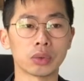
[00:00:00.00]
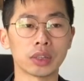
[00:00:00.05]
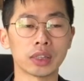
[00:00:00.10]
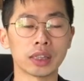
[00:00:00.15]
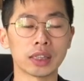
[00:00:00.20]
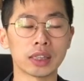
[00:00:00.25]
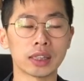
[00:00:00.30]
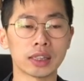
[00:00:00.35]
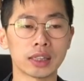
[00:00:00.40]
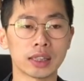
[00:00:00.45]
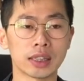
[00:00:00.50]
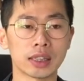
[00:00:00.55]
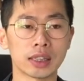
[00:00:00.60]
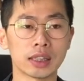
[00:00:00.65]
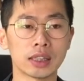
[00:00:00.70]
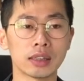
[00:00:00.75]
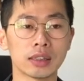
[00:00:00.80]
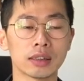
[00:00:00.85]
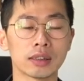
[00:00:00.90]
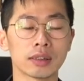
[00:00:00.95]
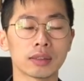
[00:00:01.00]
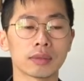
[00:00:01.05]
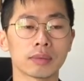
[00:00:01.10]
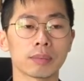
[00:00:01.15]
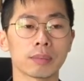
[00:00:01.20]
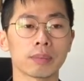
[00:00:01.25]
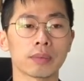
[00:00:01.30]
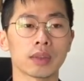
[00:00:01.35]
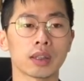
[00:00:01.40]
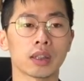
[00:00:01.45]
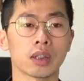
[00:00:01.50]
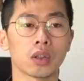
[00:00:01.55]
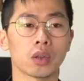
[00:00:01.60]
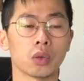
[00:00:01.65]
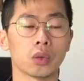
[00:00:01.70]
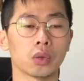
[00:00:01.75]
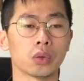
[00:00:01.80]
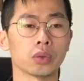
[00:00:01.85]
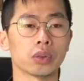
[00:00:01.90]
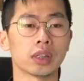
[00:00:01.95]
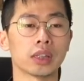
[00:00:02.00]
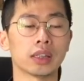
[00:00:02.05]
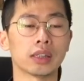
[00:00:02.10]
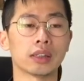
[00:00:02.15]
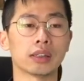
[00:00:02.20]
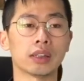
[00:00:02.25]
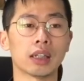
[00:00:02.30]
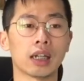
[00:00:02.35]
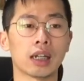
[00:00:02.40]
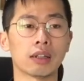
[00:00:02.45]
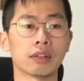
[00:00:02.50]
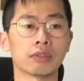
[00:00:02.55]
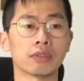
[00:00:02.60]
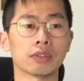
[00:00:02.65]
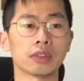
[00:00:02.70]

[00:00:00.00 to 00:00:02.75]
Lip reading: easily, or they have